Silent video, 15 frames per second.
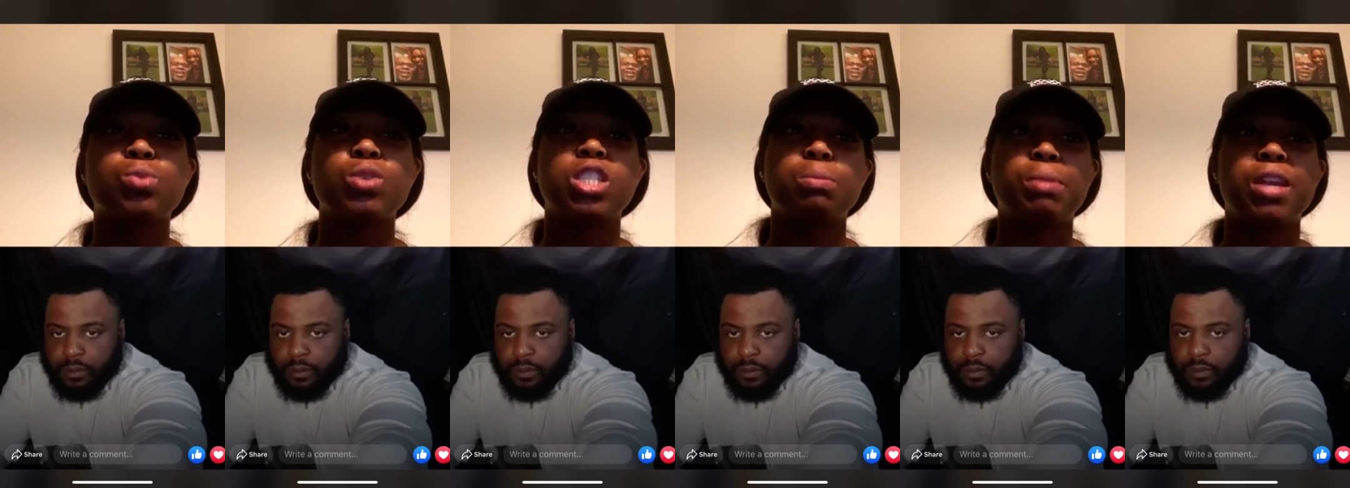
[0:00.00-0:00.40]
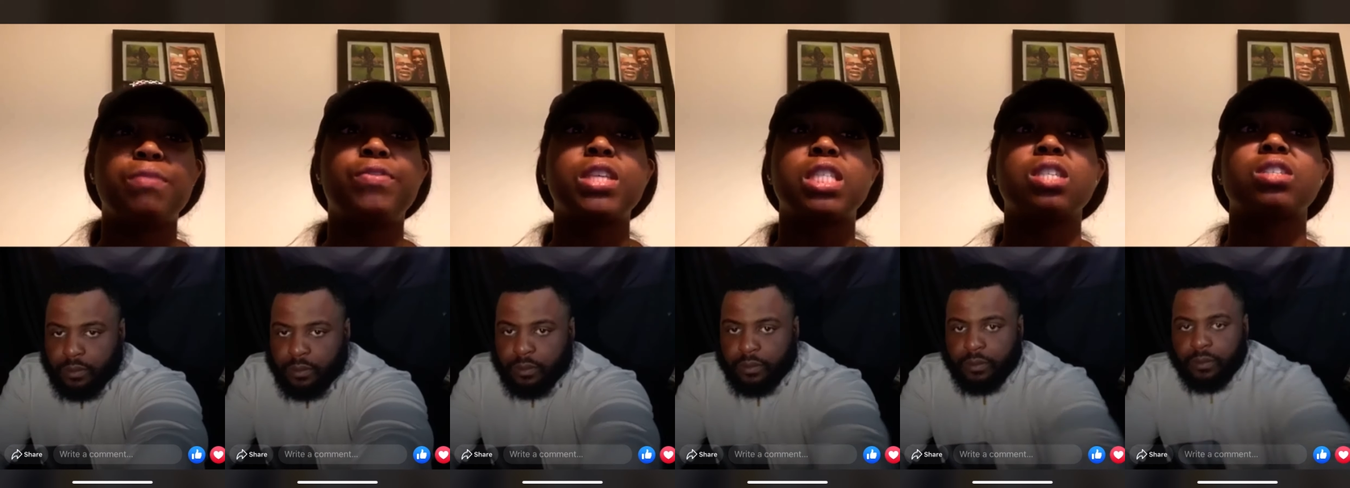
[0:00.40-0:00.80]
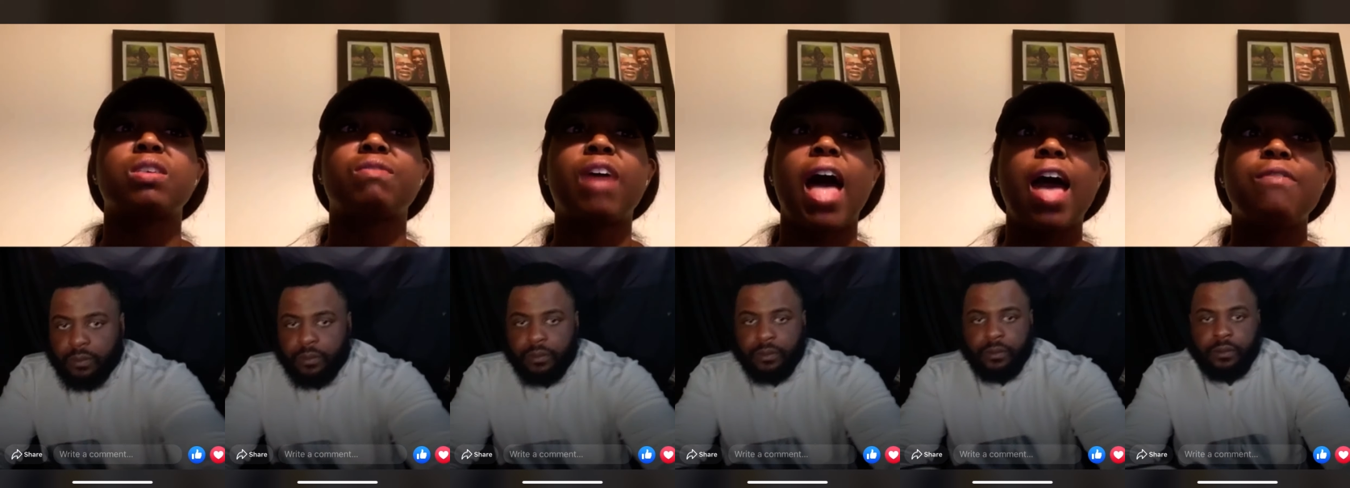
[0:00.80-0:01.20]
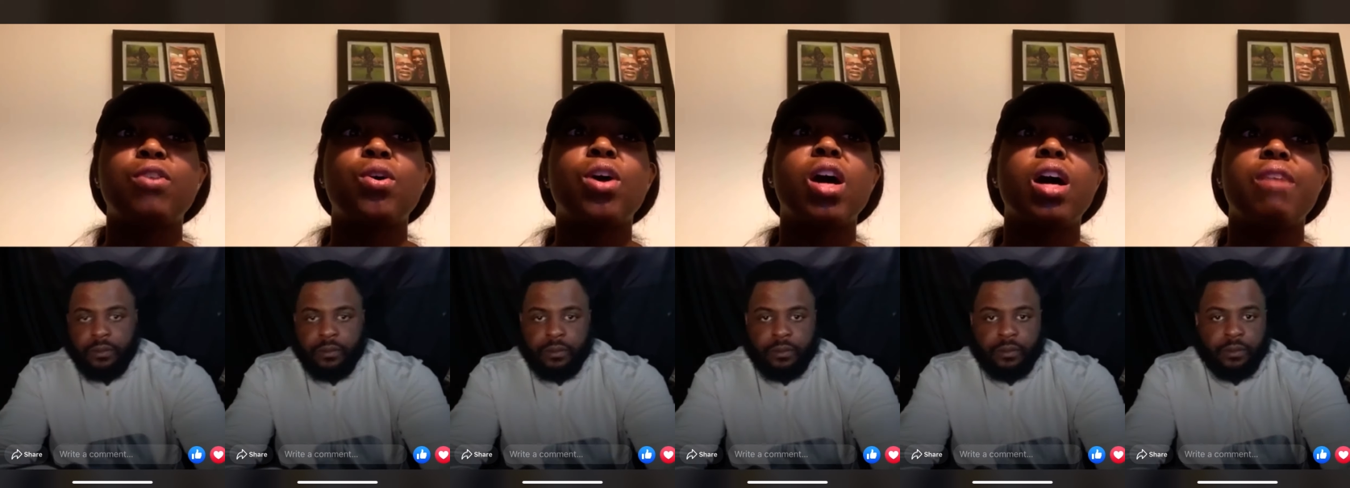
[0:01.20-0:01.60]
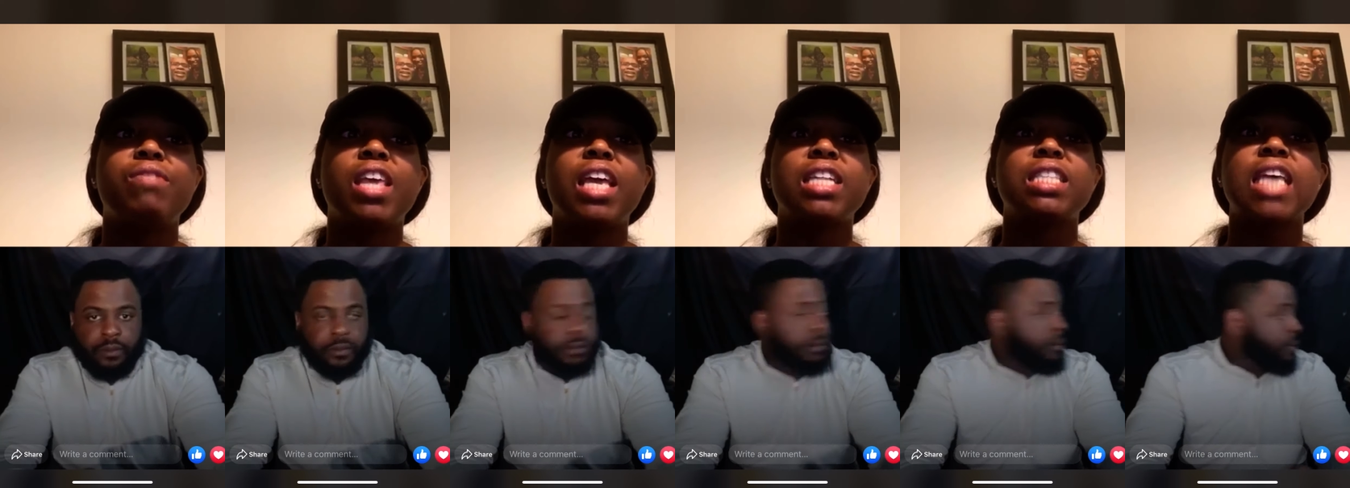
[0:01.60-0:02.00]
Speaker 1: which benefits the survival of the
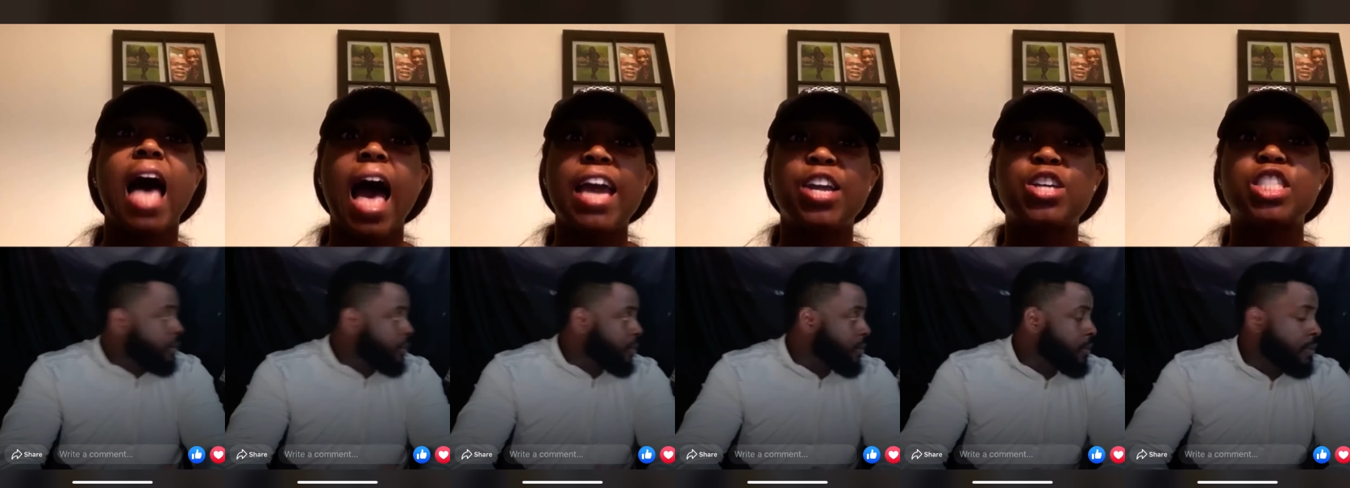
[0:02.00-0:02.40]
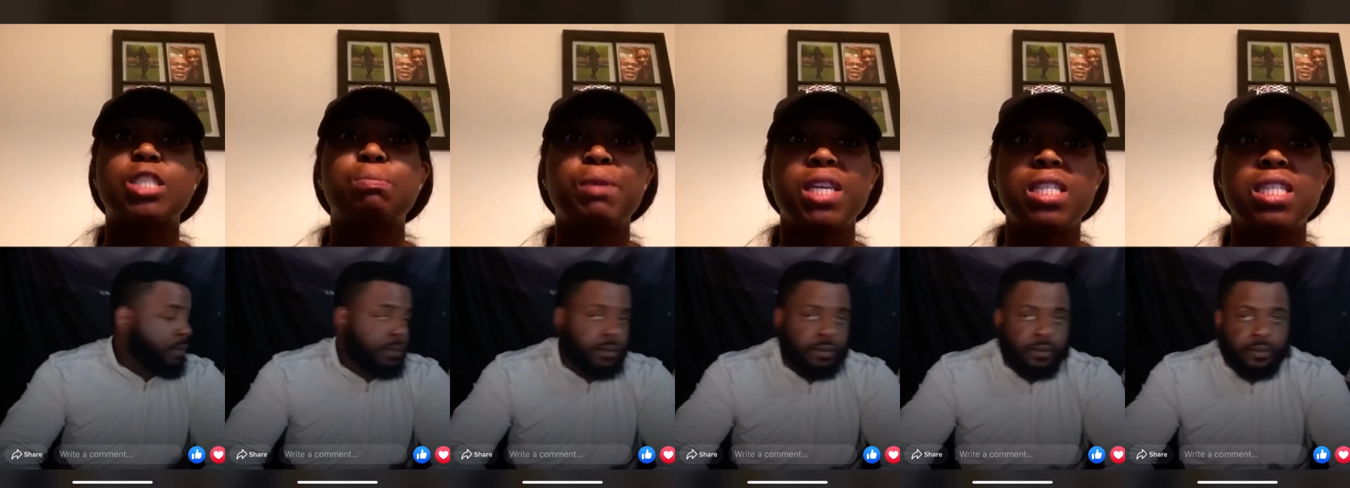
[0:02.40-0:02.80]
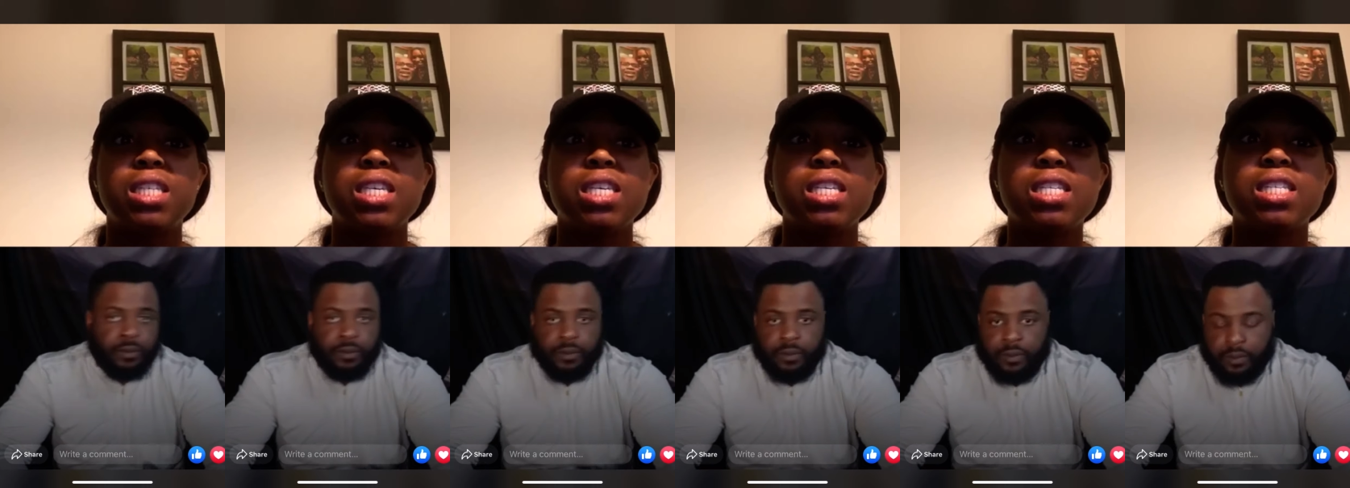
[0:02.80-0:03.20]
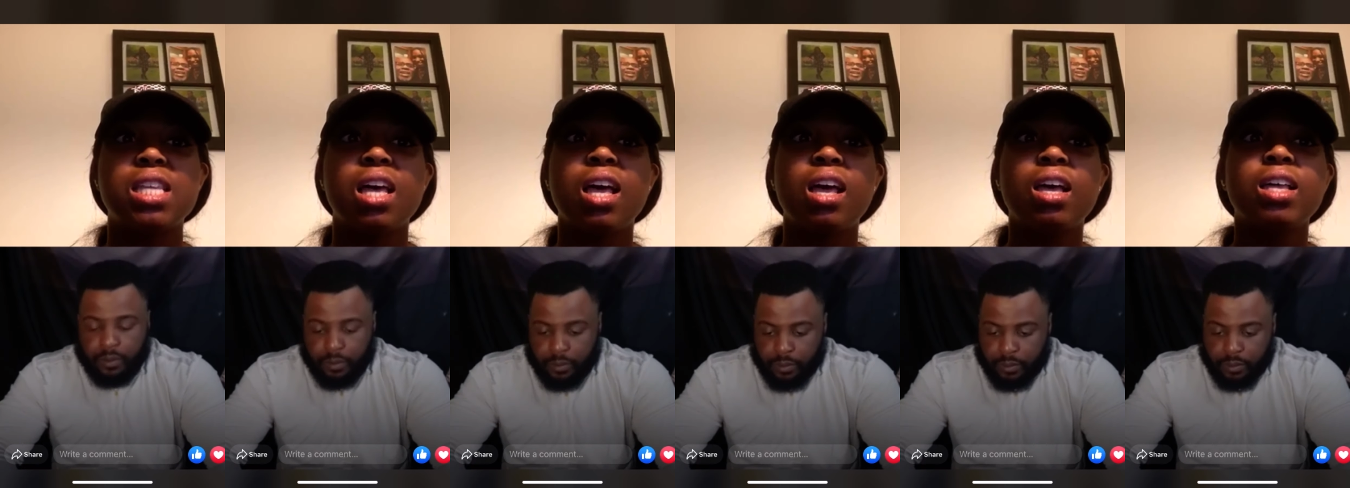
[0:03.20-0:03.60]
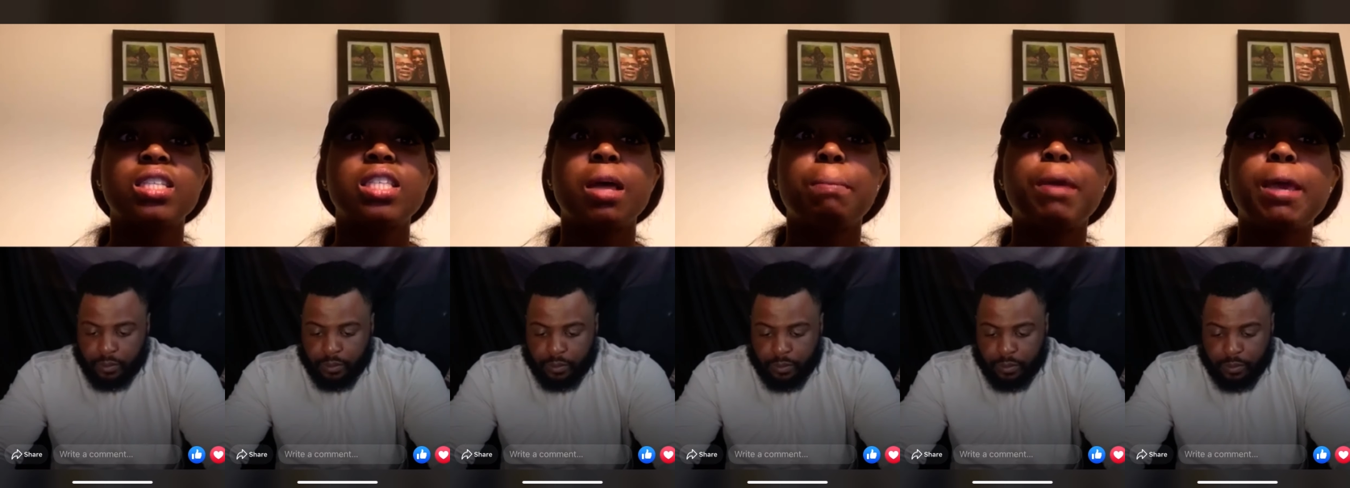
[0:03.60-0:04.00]
entire species.
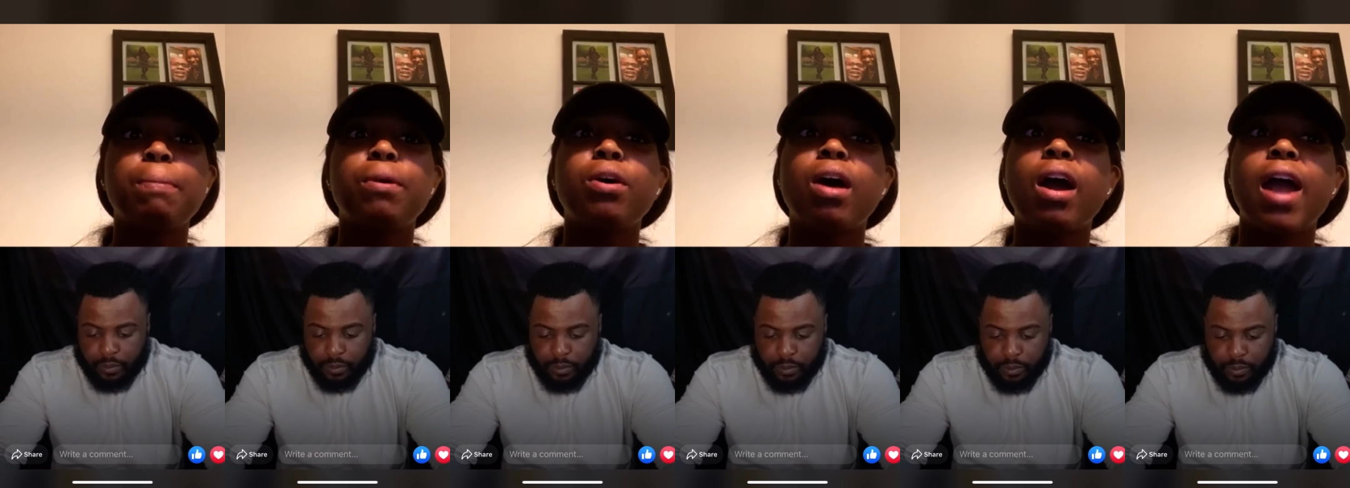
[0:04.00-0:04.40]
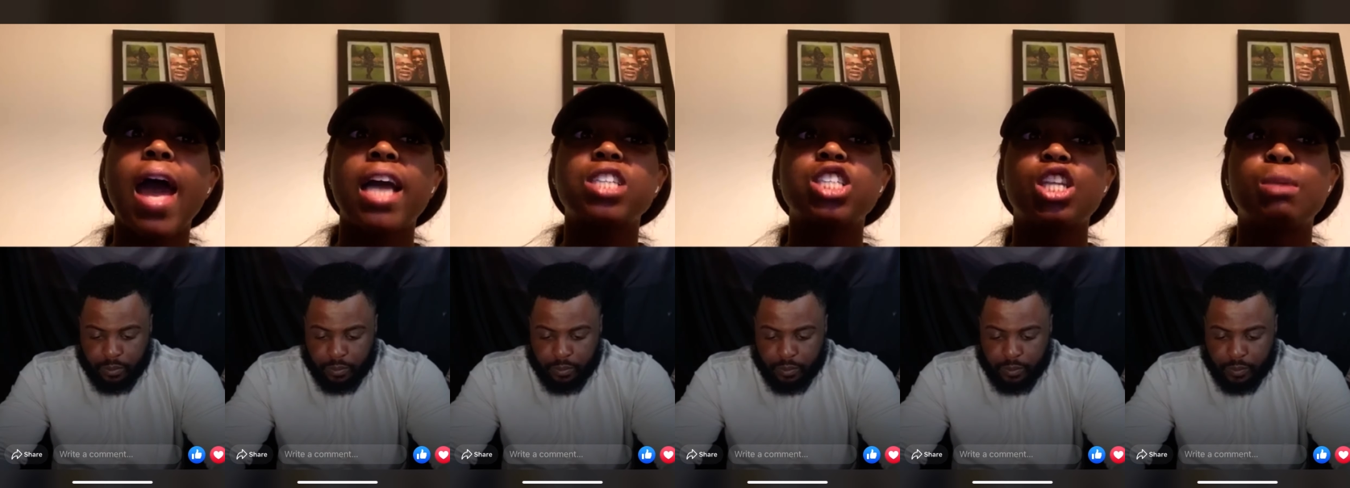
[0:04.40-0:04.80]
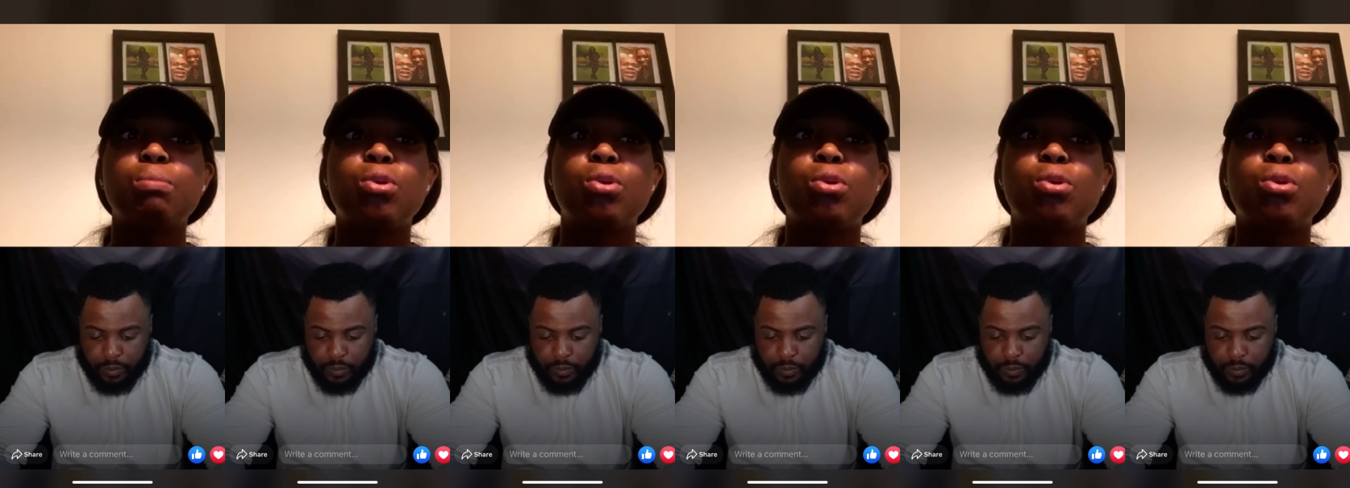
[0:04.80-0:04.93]
Some people are actually